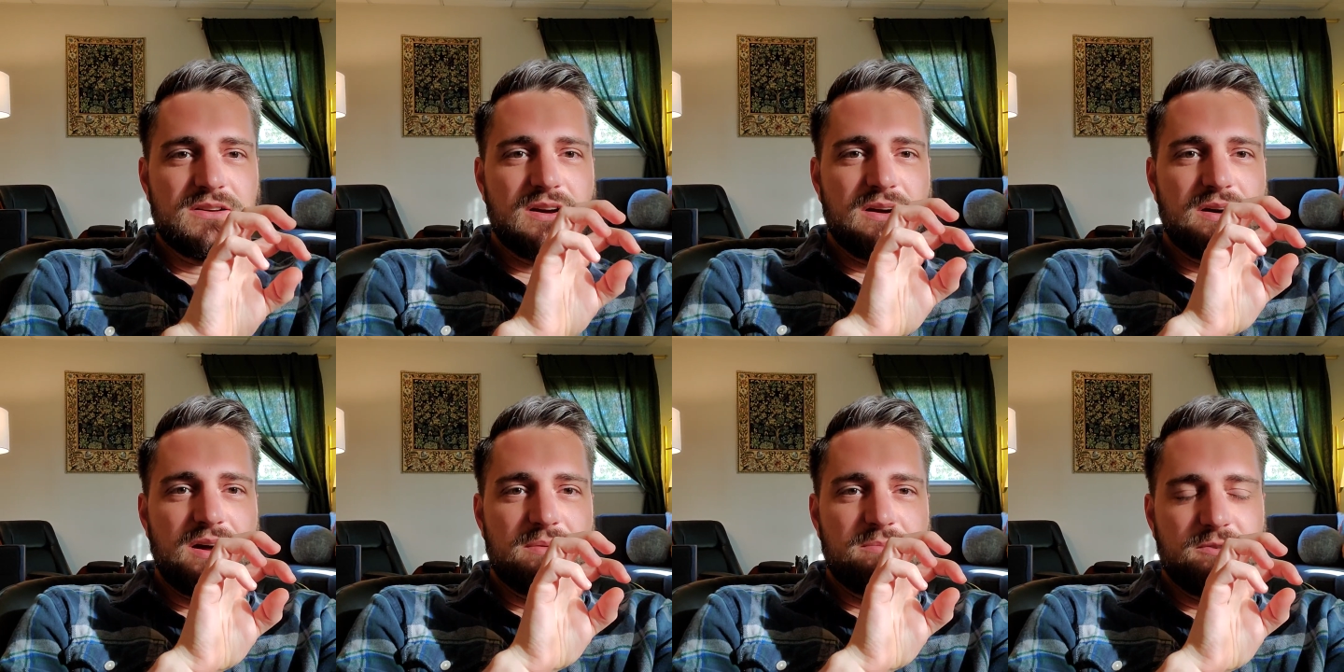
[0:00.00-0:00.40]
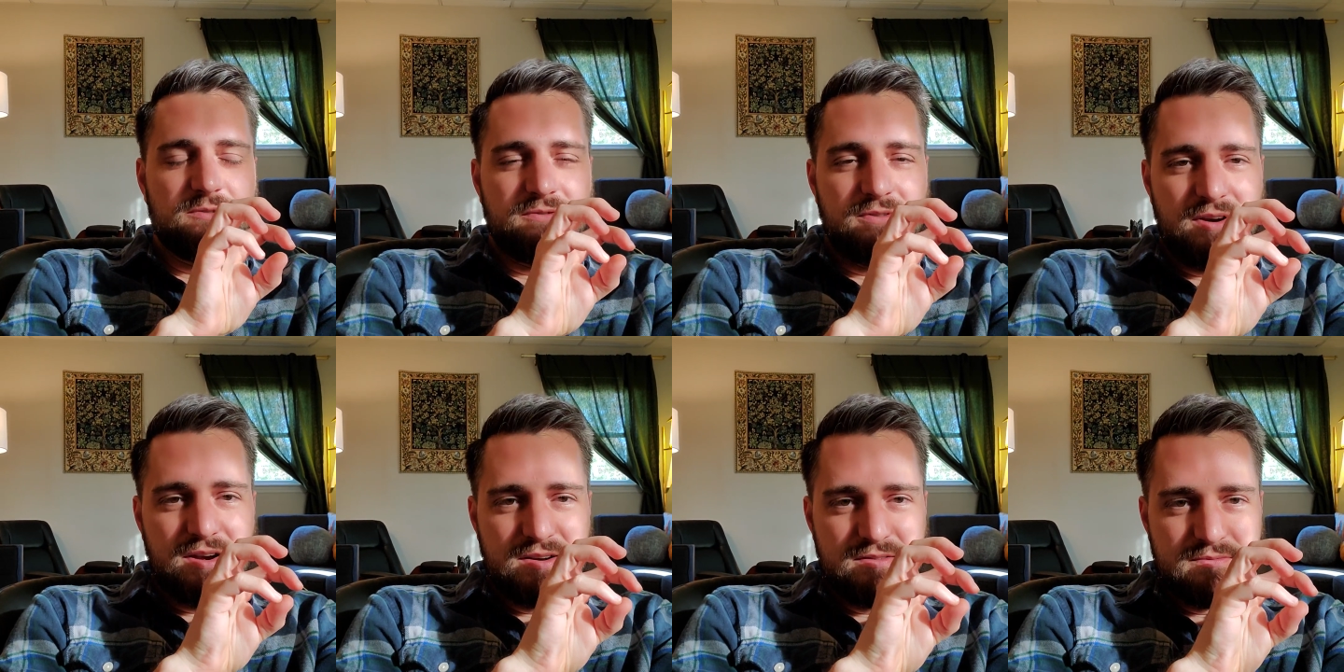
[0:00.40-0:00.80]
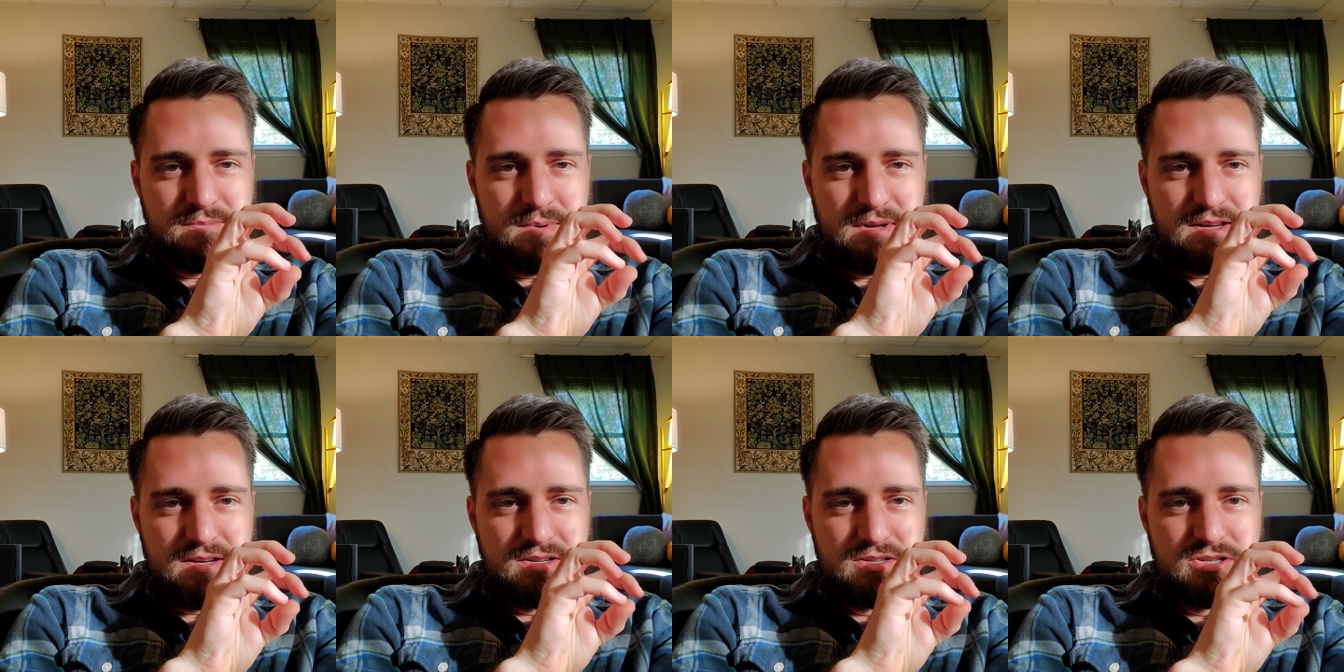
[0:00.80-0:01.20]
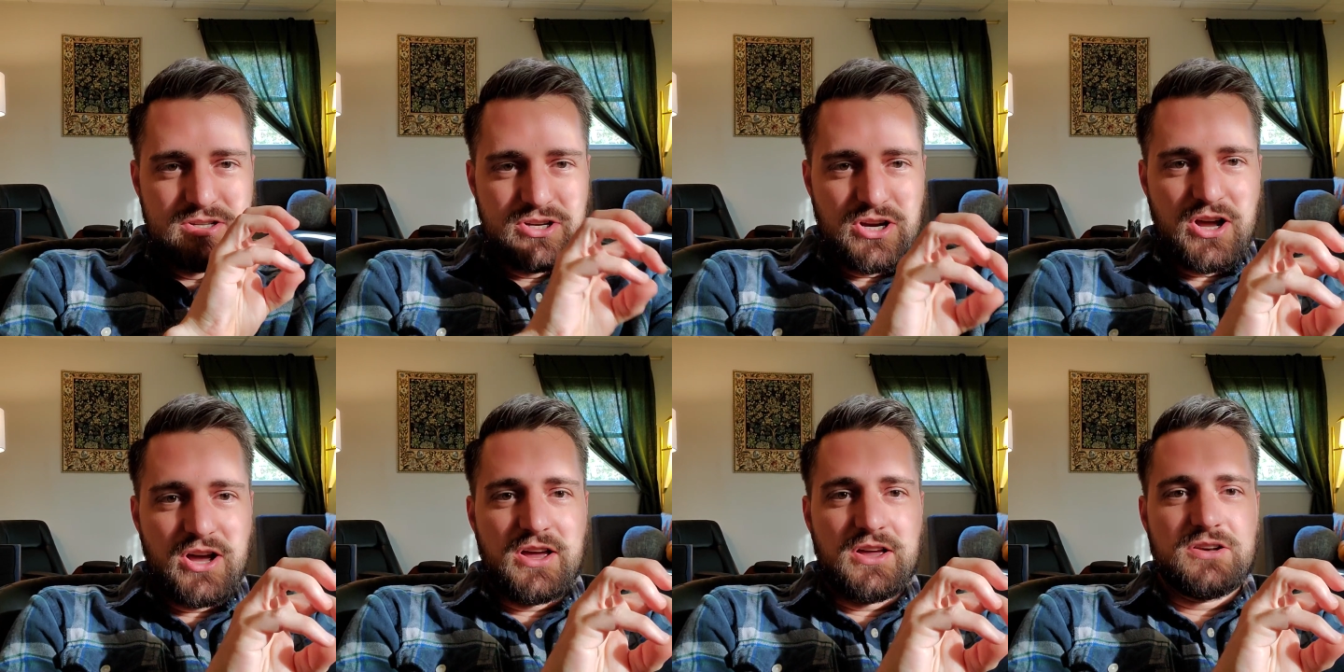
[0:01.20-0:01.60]
I'm afraid of being
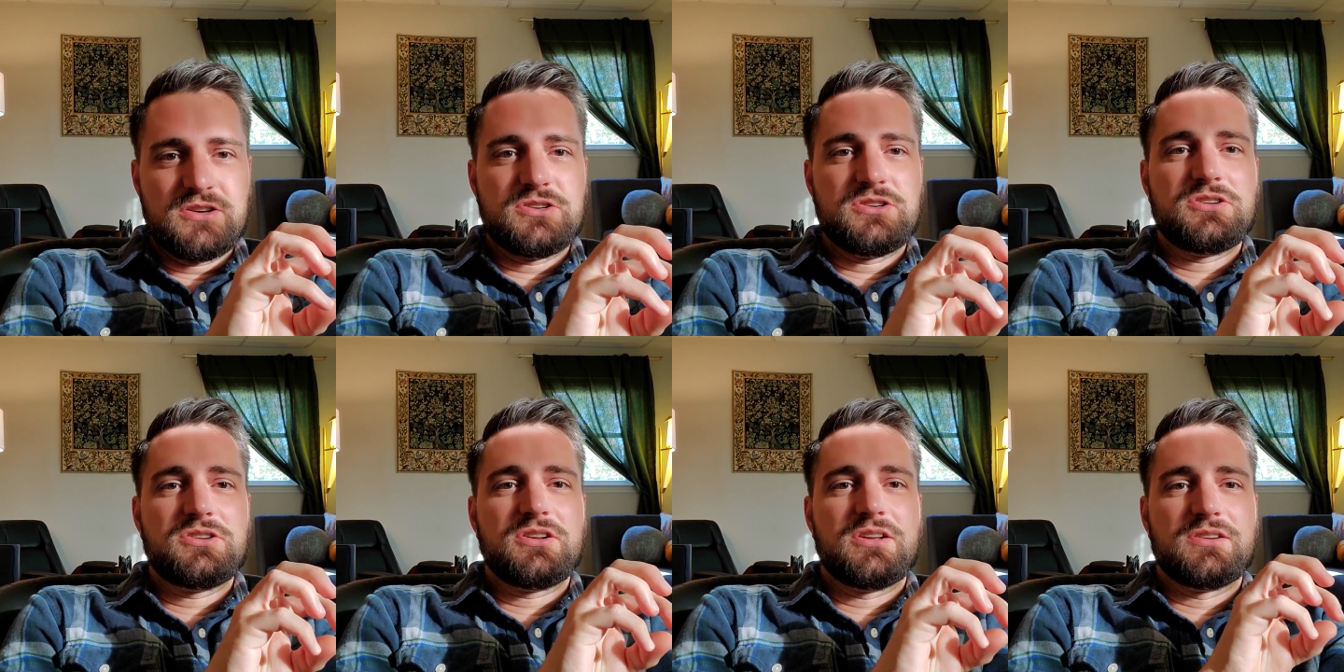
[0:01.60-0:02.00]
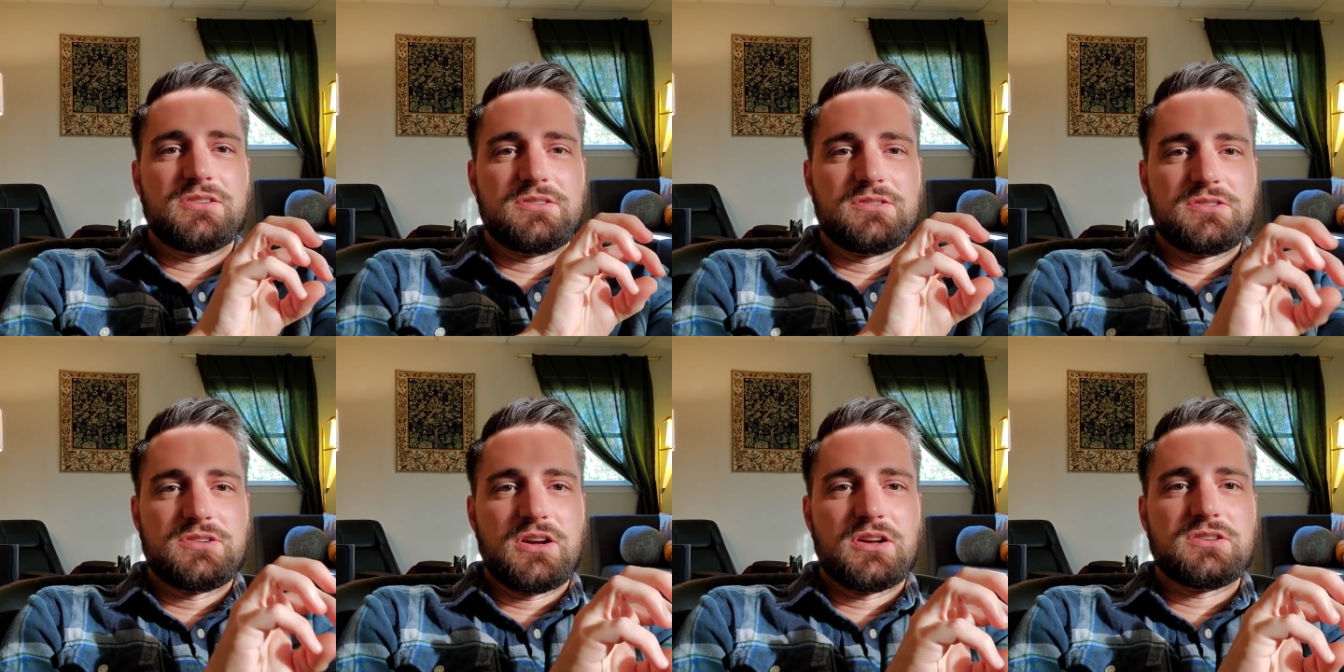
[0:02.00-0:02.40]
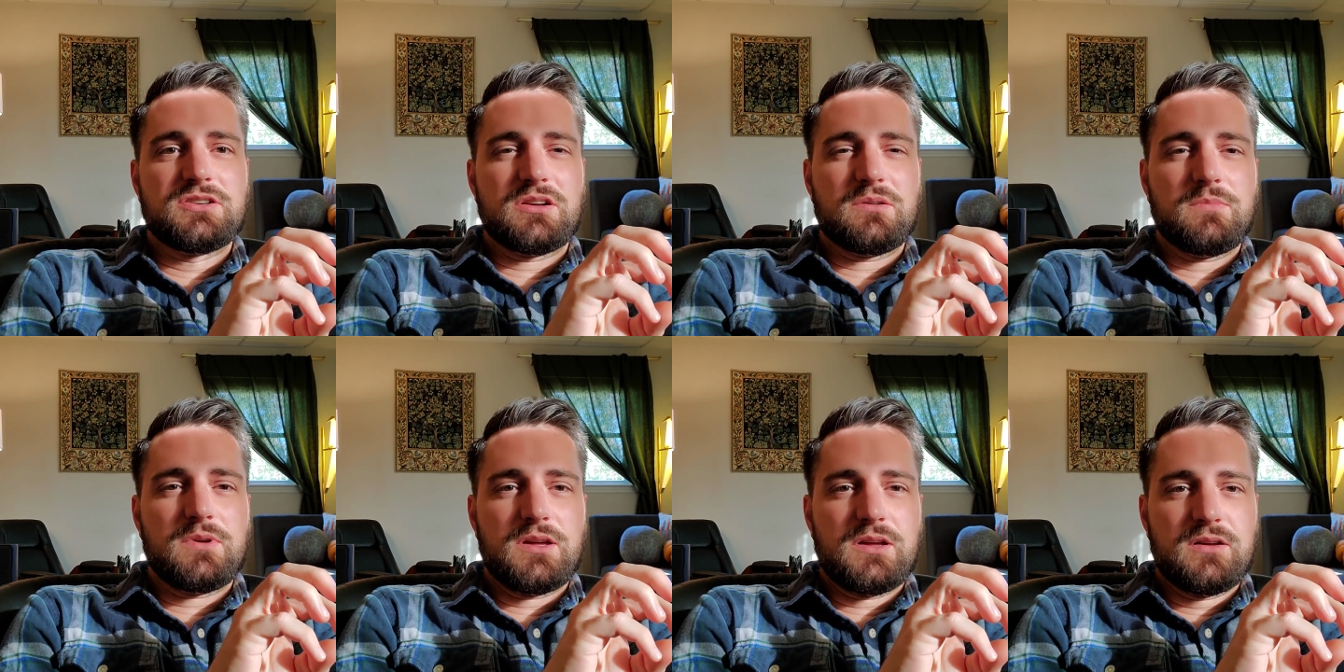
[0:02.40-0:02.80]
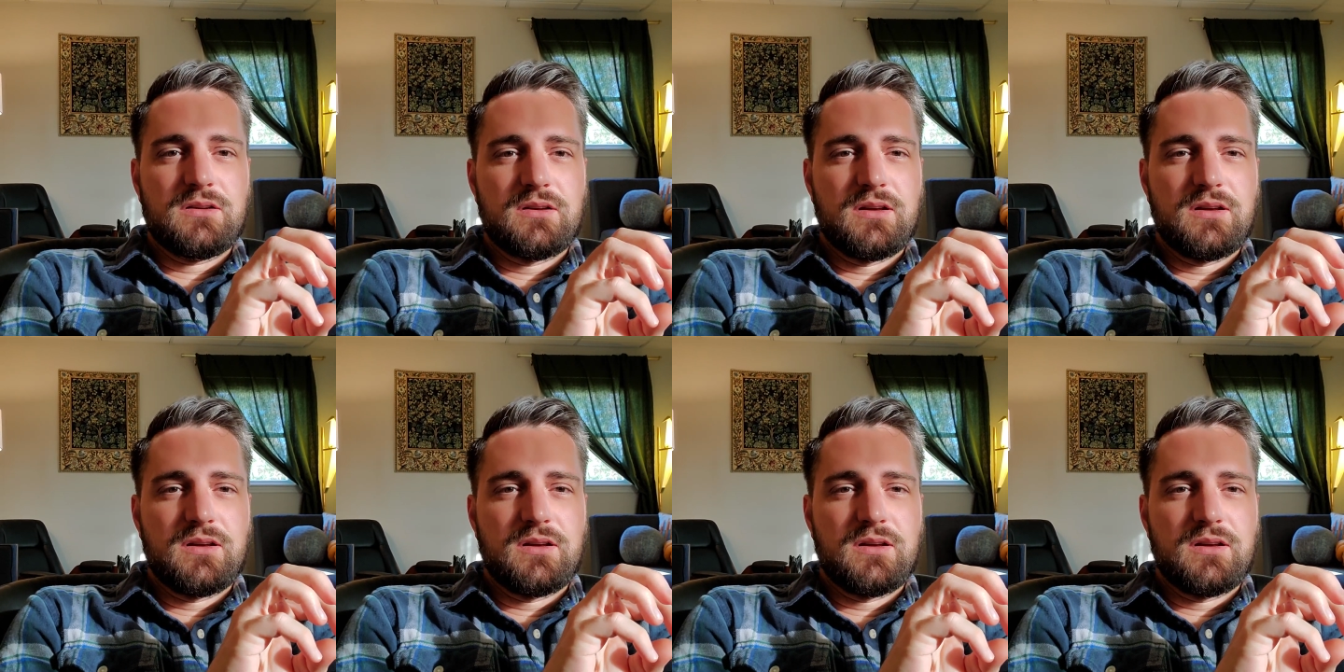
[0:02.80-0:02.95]
judged, and you're judging me.